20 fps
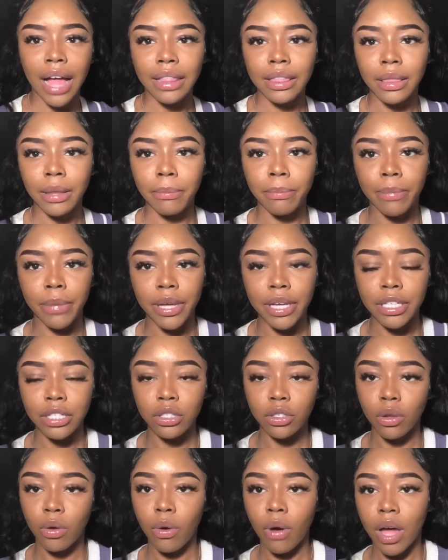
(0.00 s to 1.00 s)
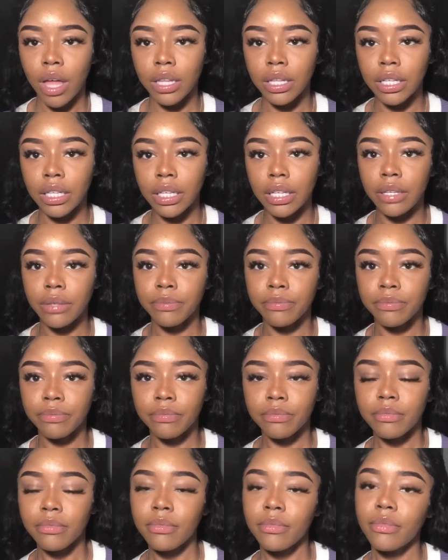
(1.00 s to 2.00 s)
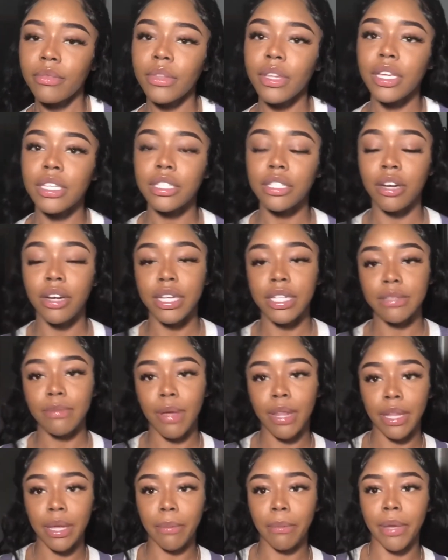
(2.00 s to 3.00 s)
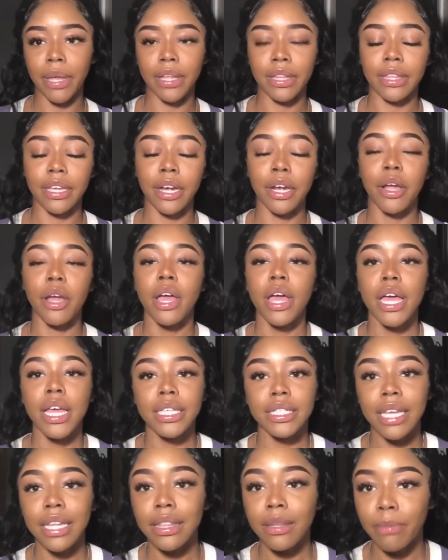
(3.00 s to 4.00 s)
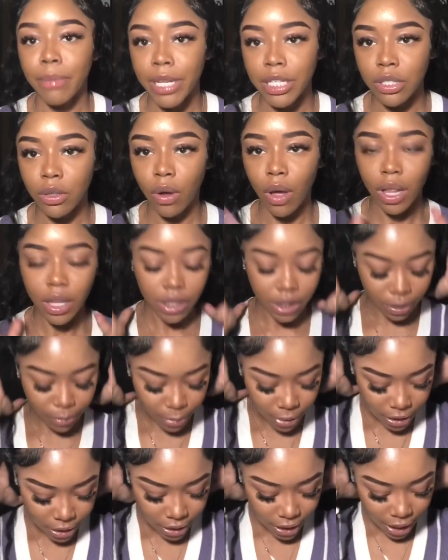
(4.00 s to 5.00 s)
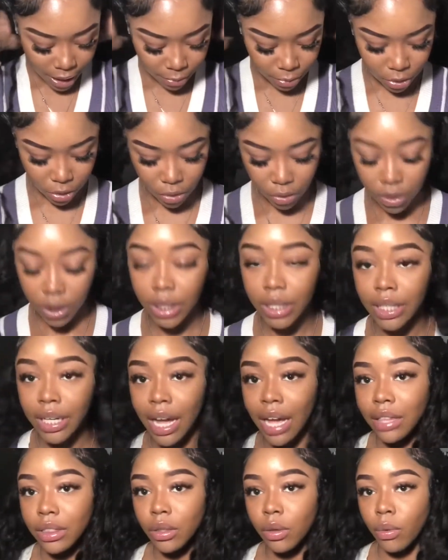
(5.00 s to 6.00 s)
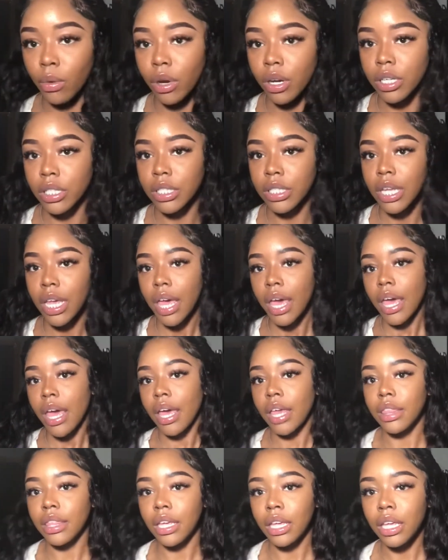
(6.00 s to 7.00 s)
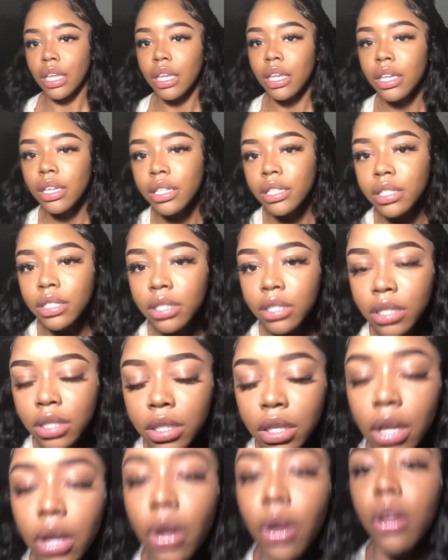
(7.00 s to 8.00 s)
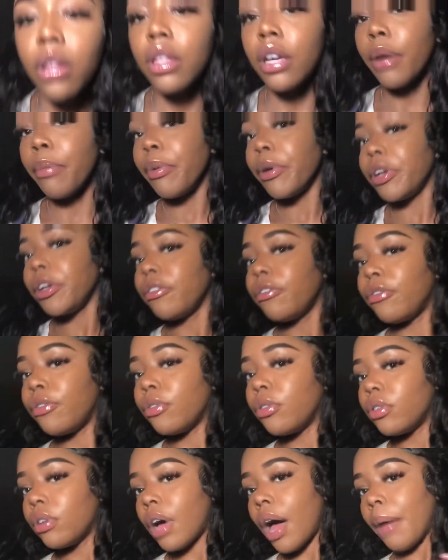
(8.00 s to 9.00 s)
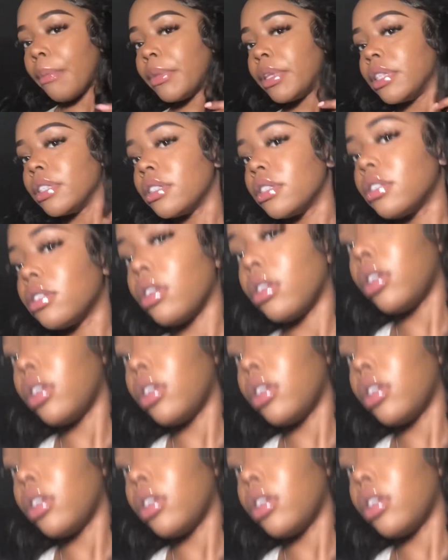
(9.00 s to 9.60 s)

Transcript: the best quality. Sorry, it's my lamp back there. It's not the best quality, but it's absolutely not the worst. And the ends, they're pretty full. I mean, this is only